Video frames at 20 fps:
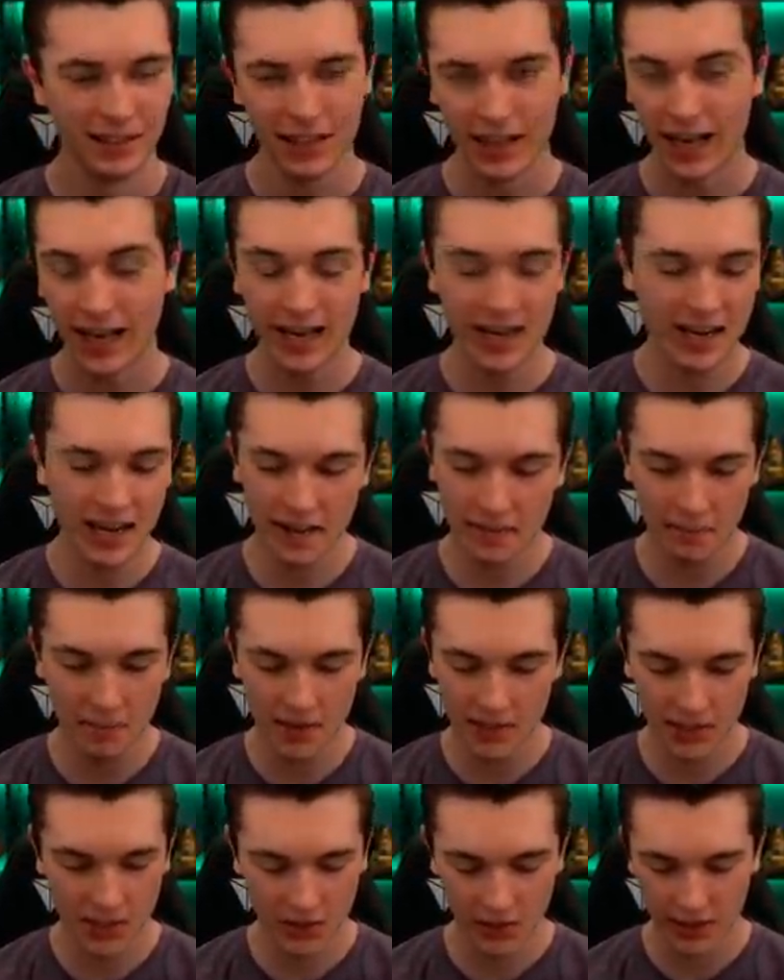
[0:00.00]
I didn't have
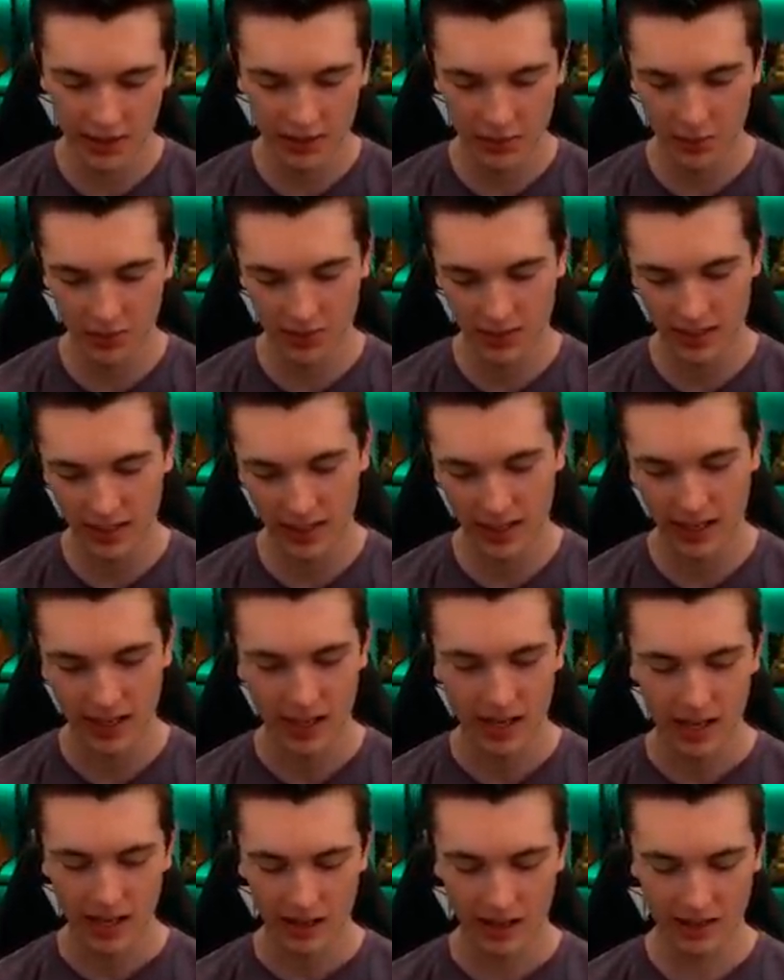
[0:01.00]
Musker Ice was in hand.
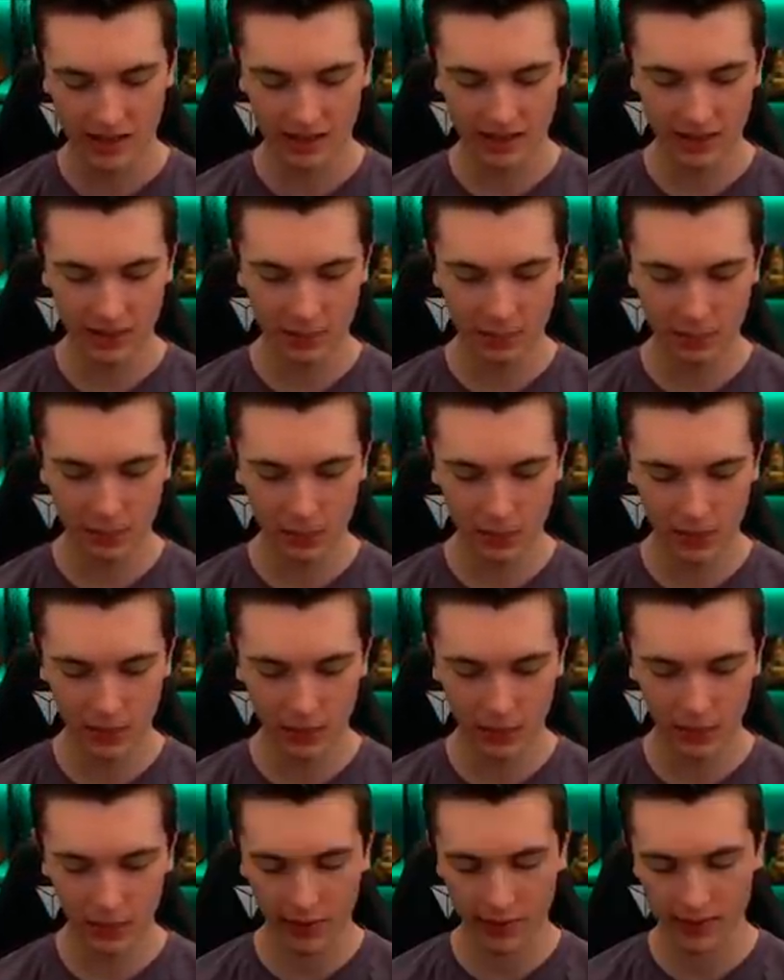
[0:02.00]
This little prick
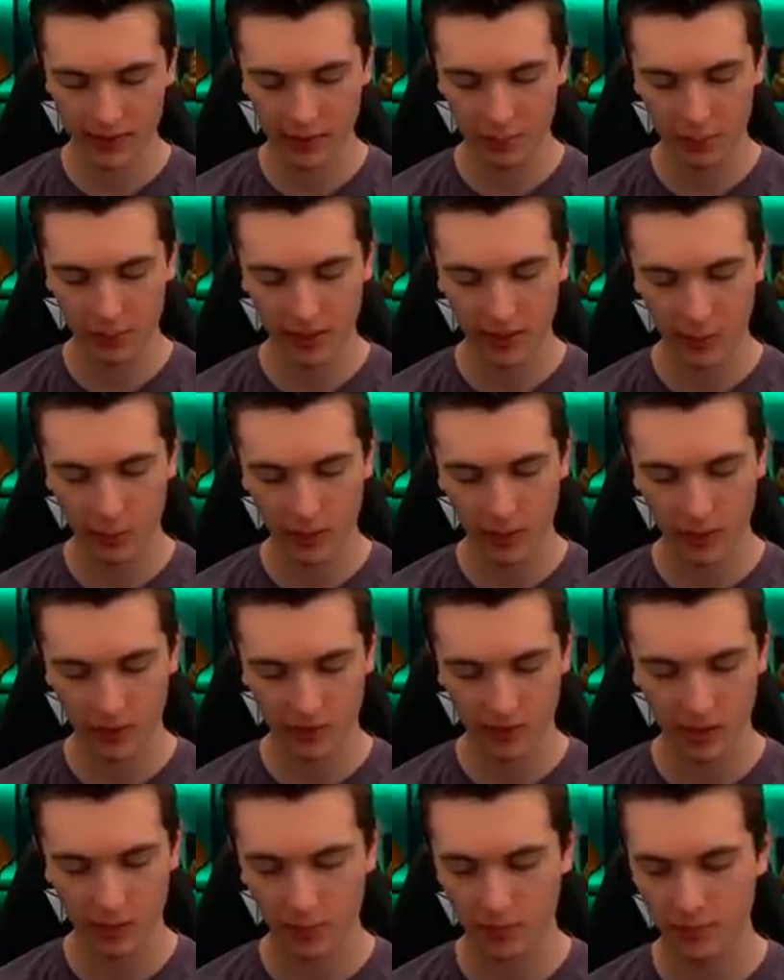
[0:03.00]
thinks he played well or
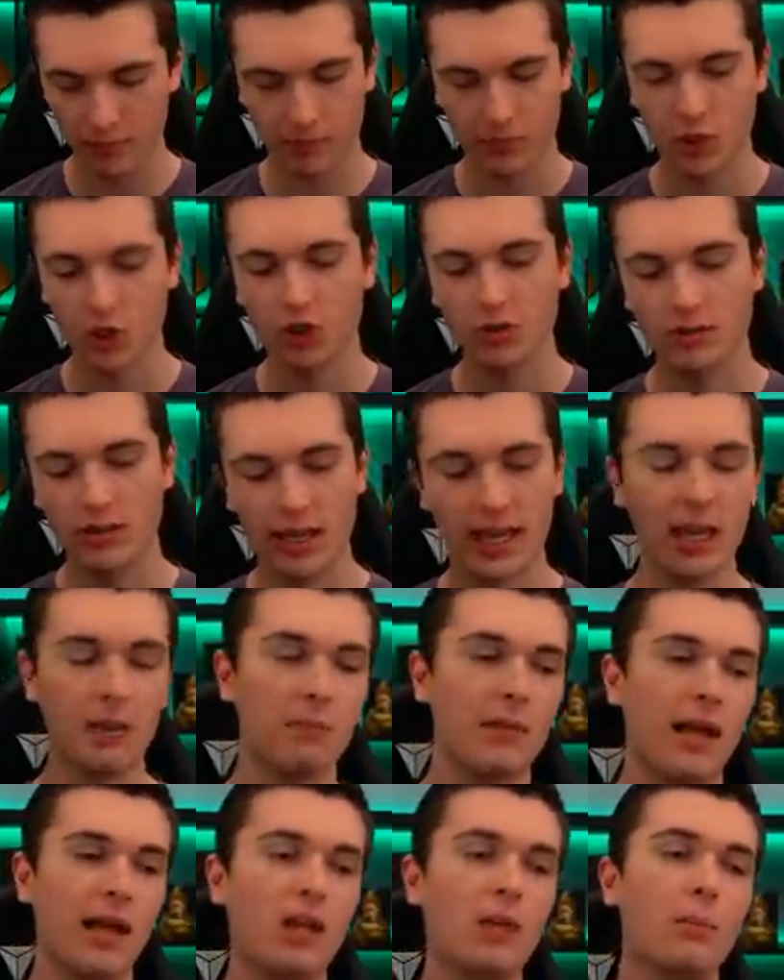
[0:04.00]
something. Good game.
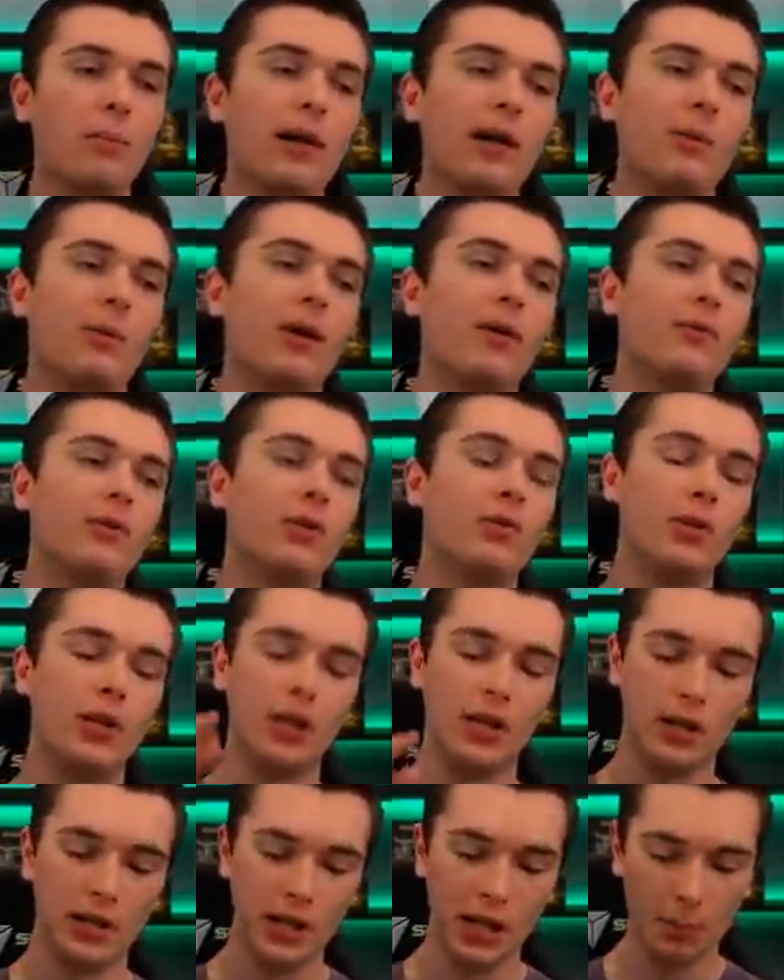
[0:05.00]
Yeah, you played well, dude.
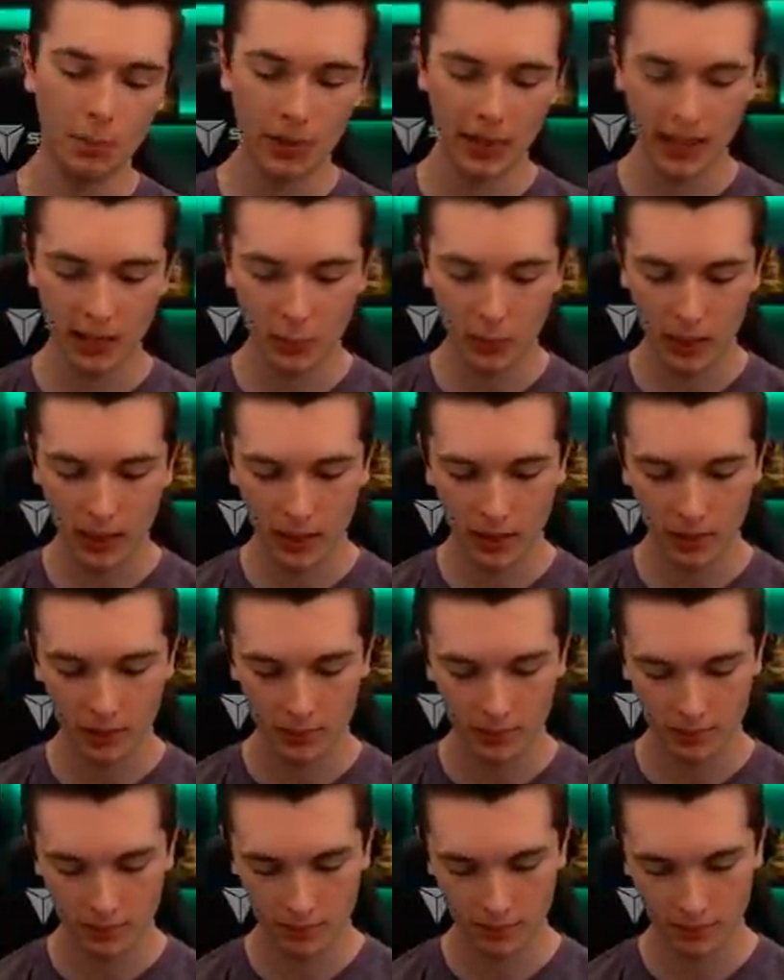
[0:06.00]
You played well.
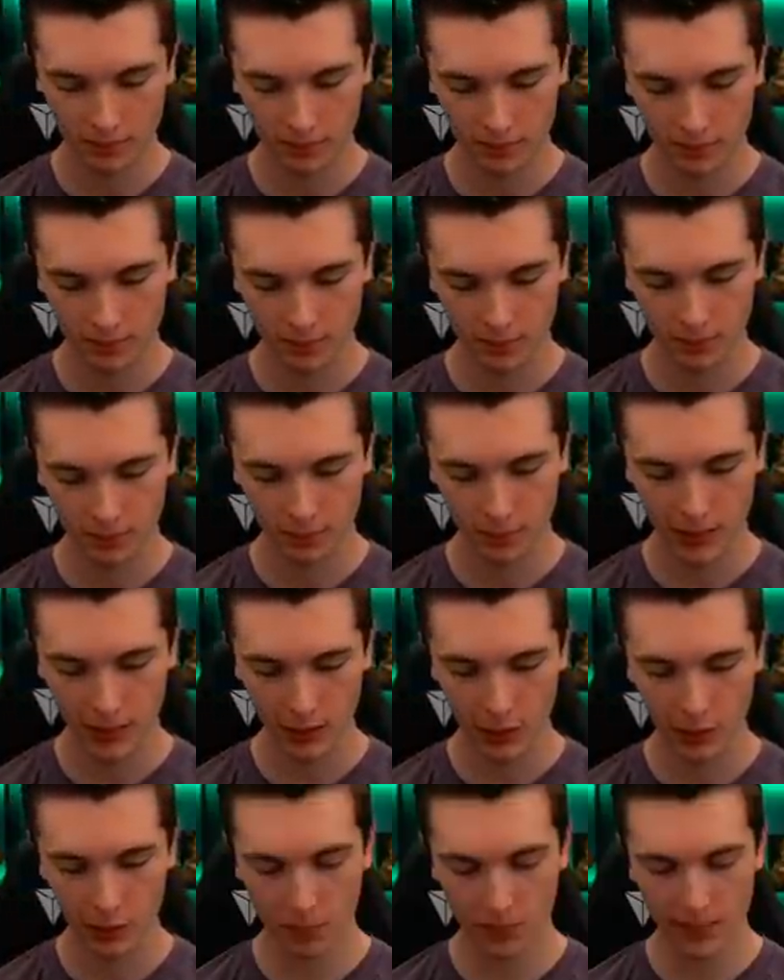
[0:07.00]
Wow,
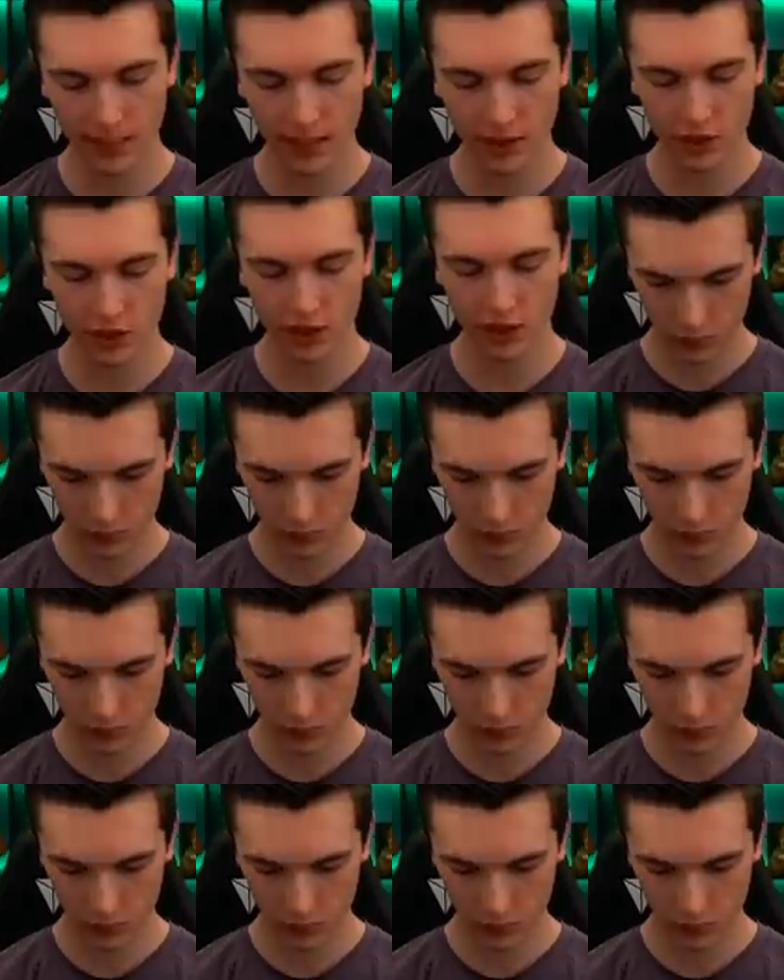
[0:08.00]
good prediction.